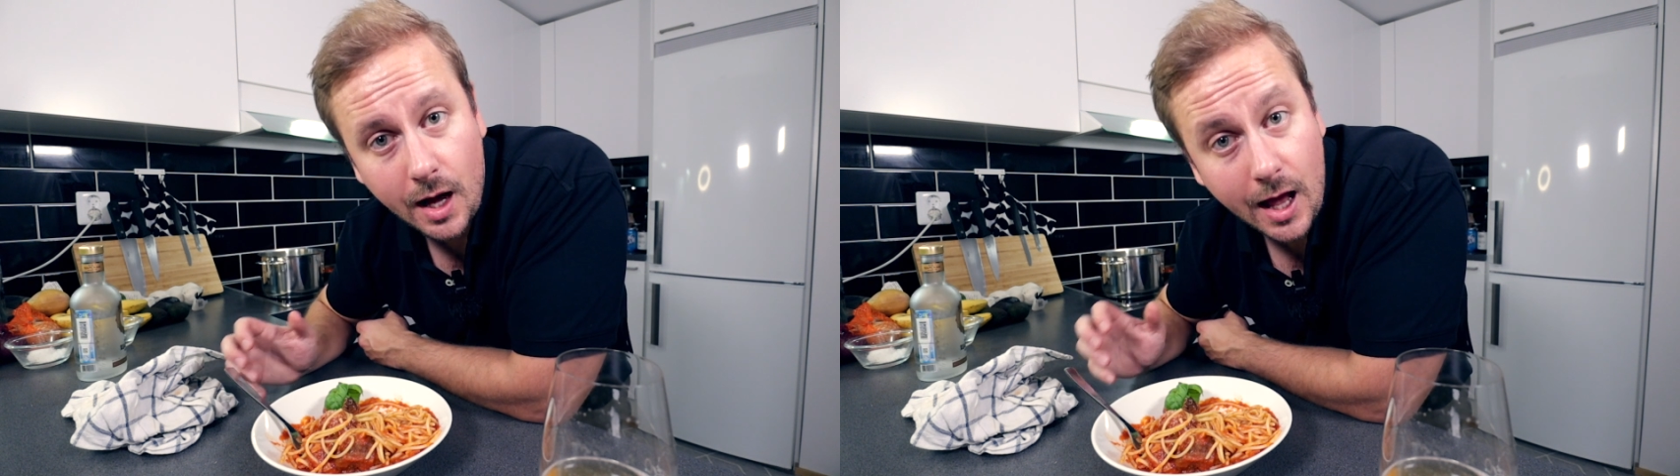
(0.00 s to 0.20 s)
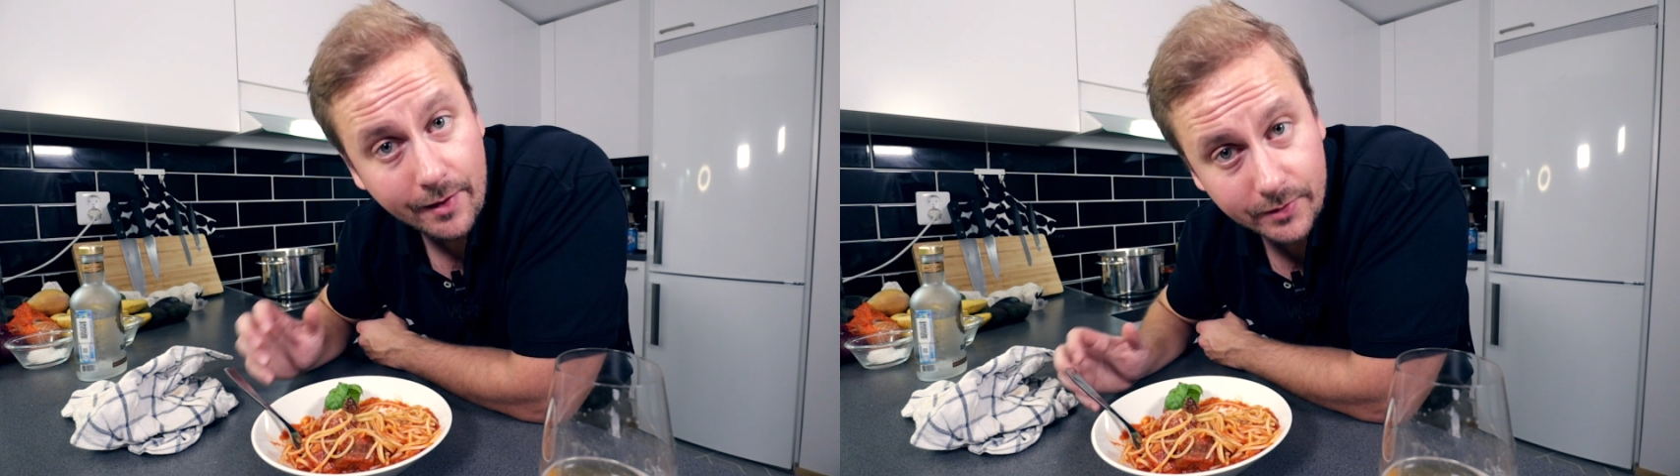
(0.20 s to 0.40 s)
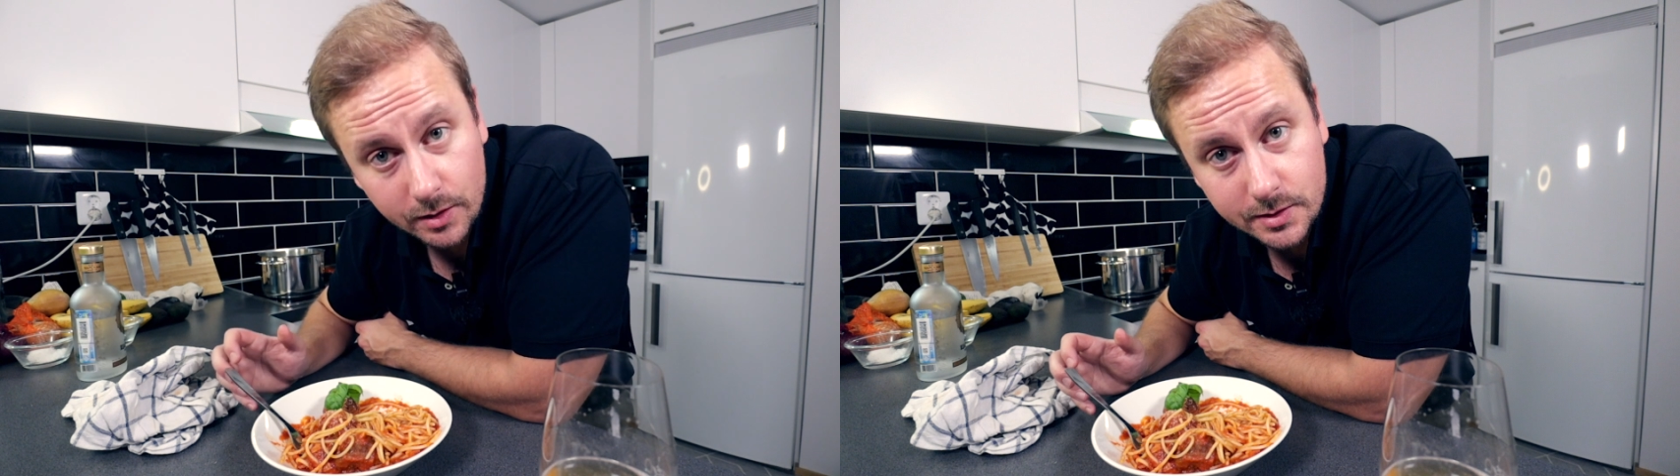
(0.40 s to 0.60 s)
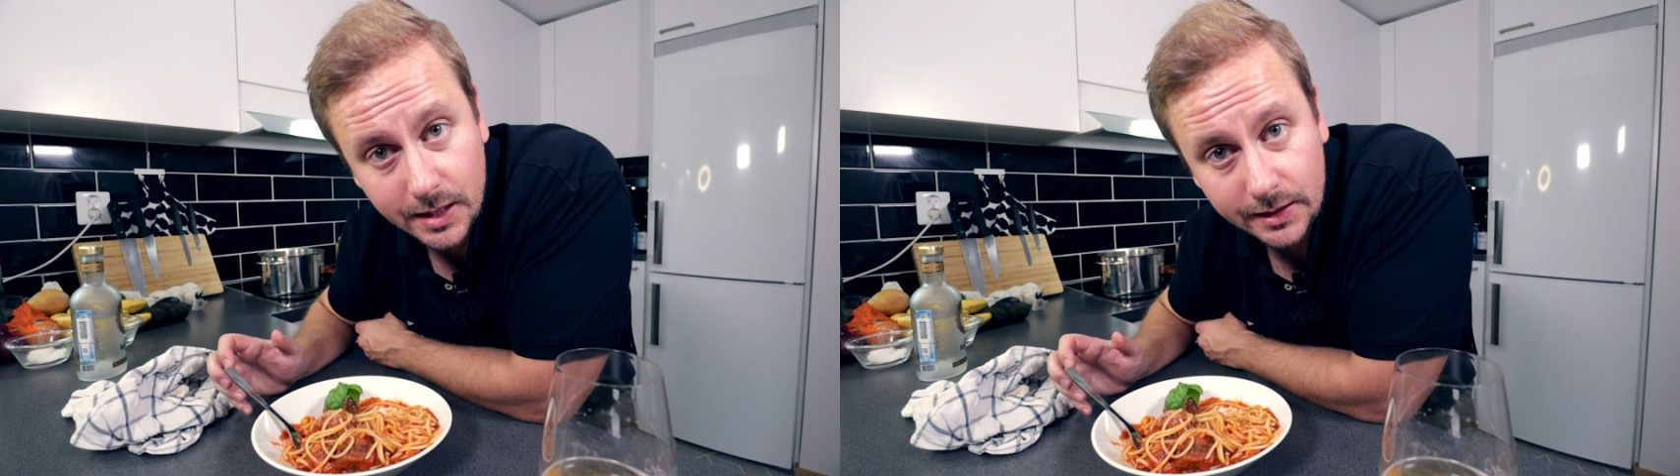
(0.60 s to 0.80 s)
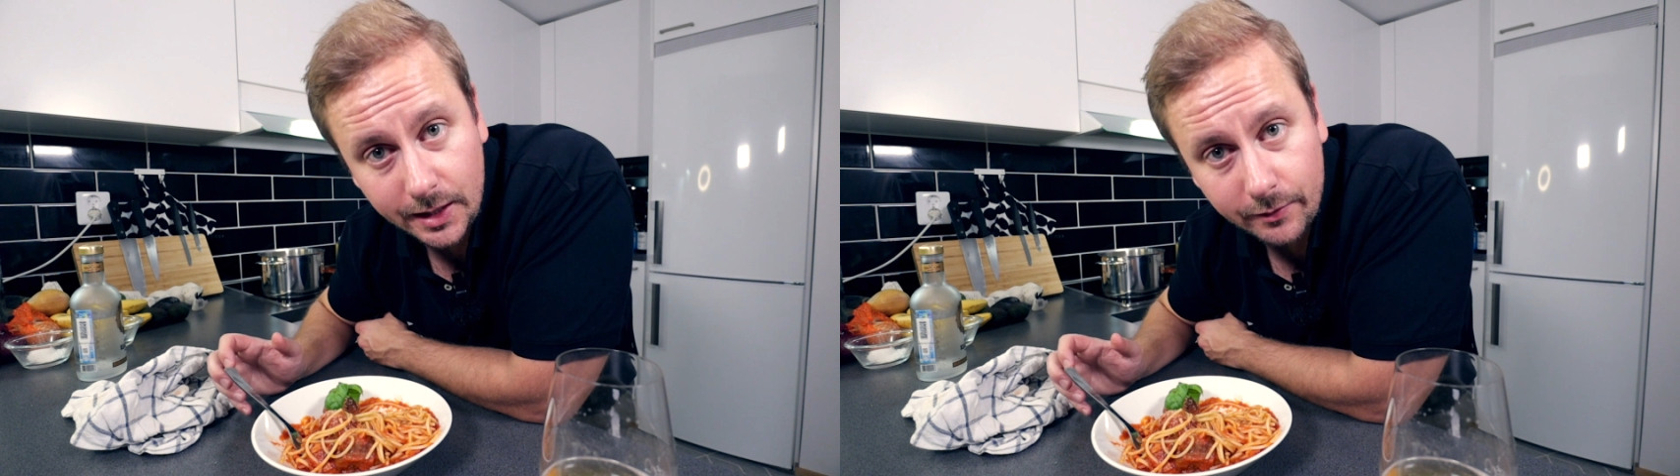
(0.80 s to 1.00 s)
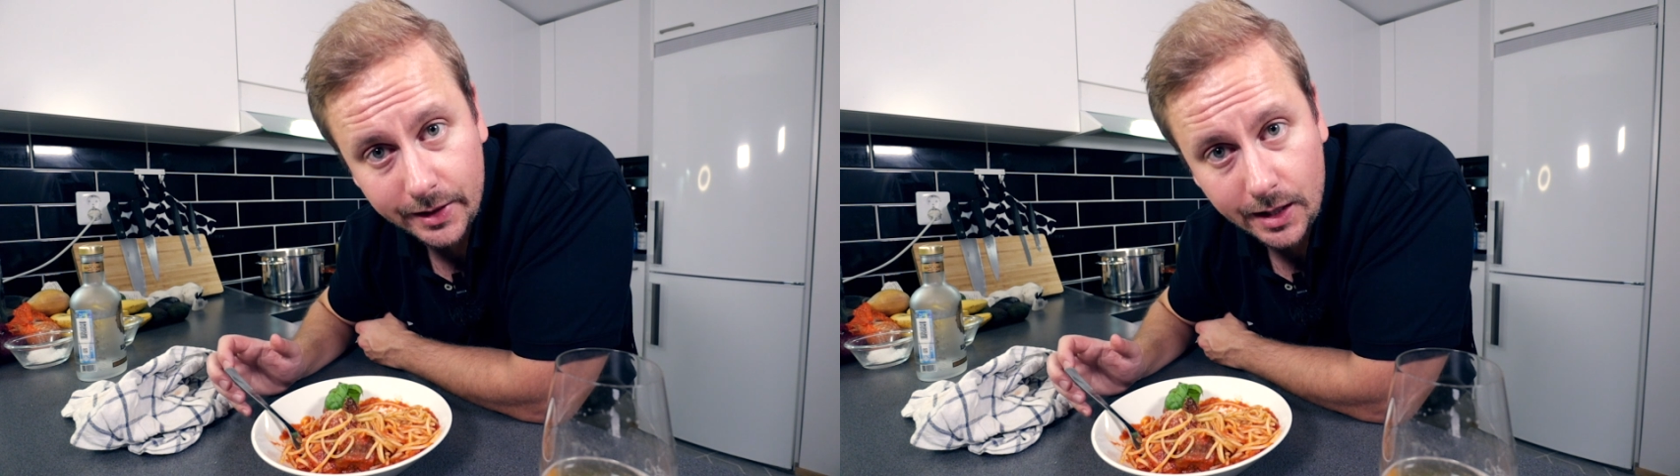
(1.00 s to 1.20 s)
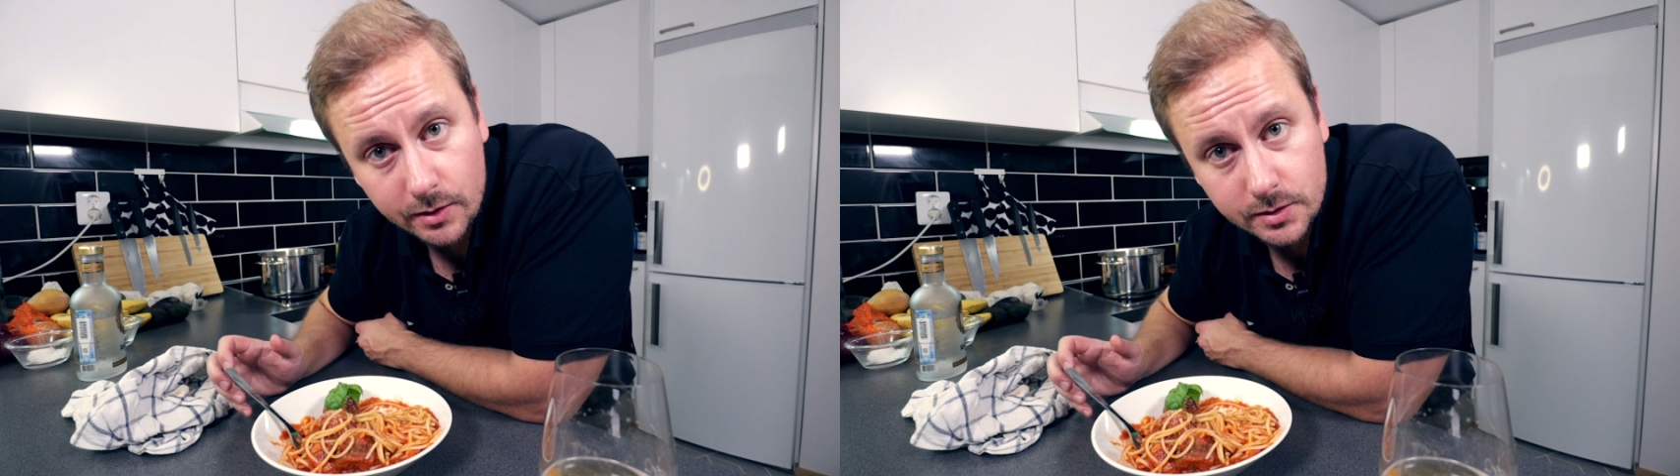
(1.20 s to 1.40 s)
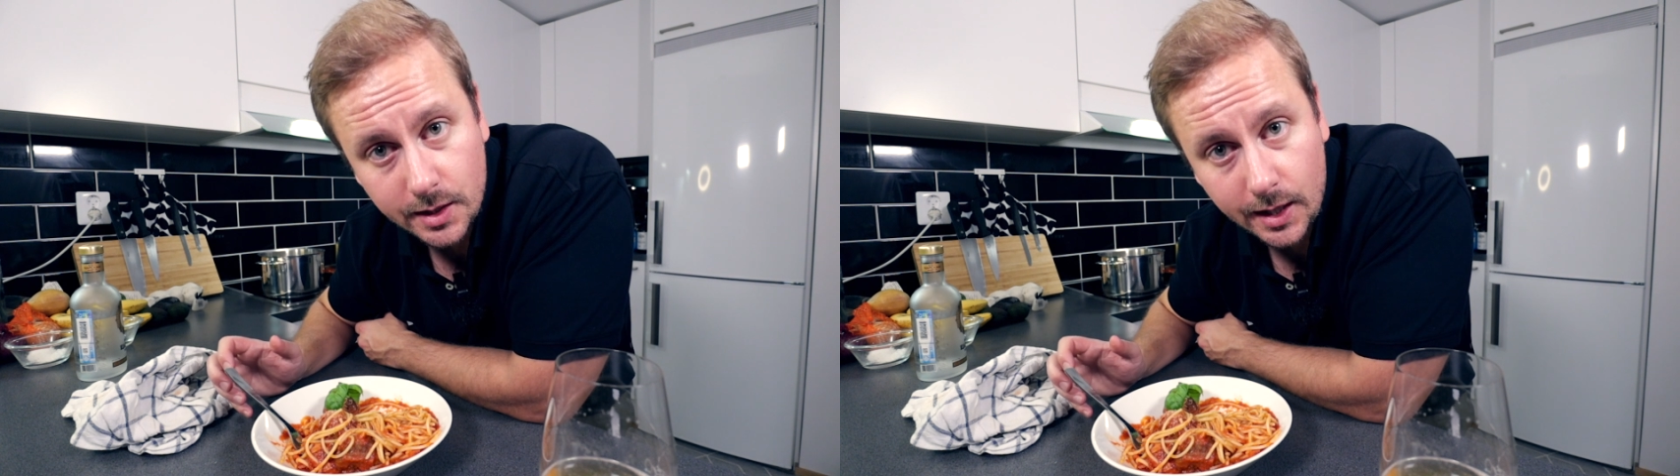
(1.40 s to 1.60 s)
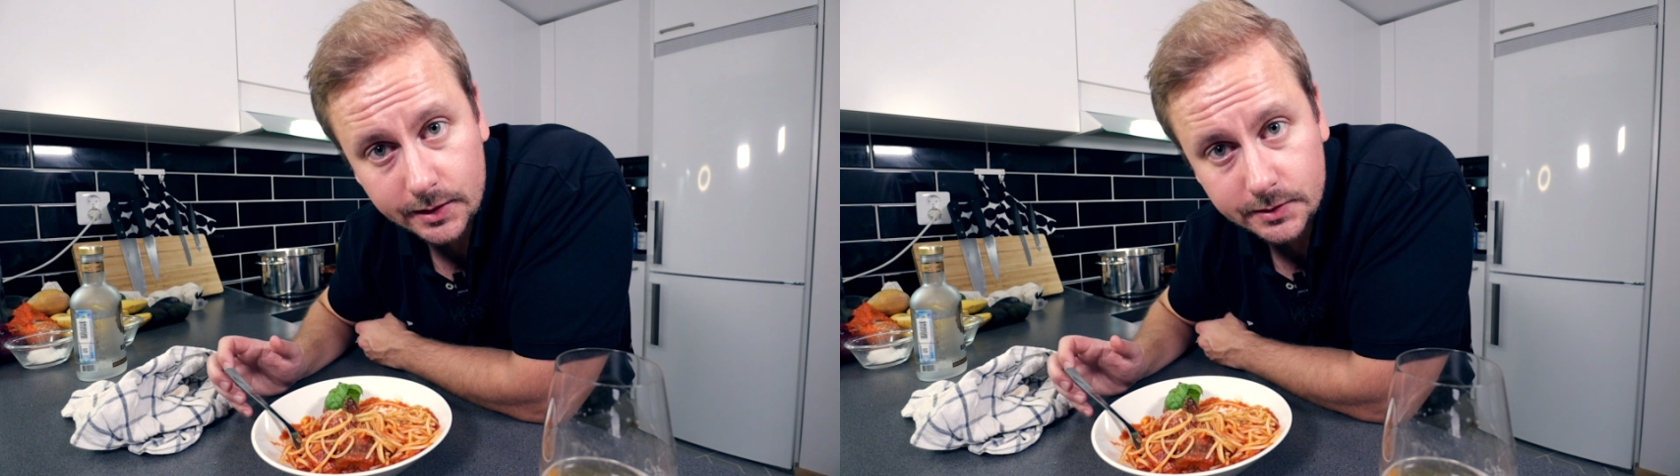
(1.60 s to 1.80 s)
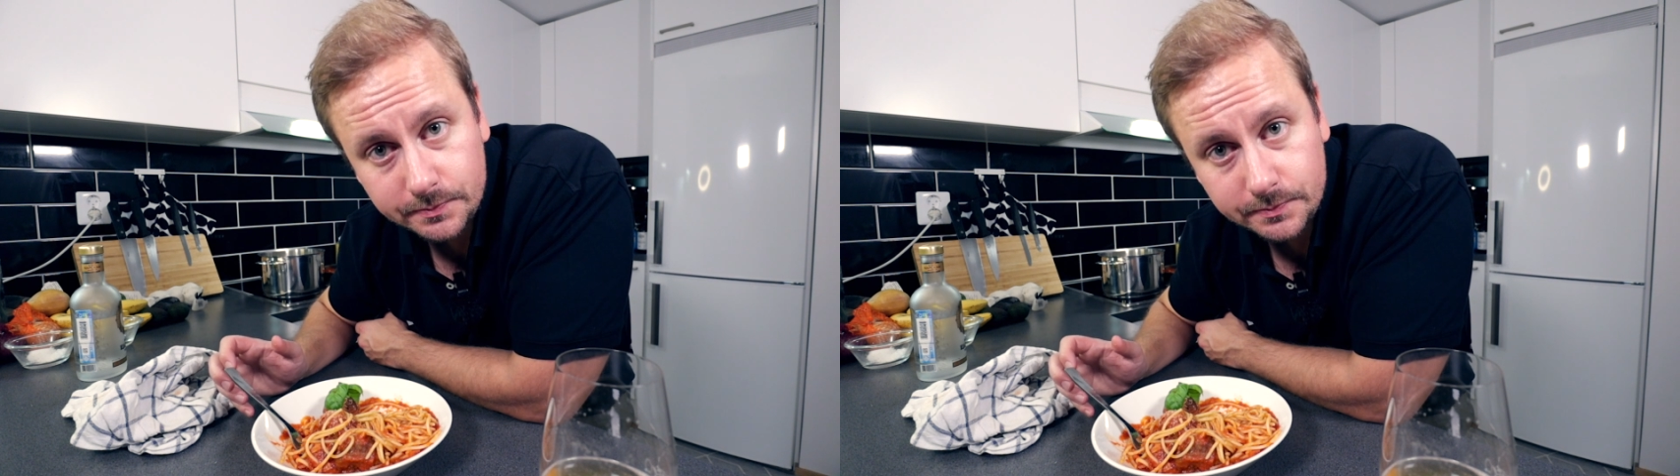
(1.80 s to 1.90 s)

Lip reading: I have not seen their videos yet,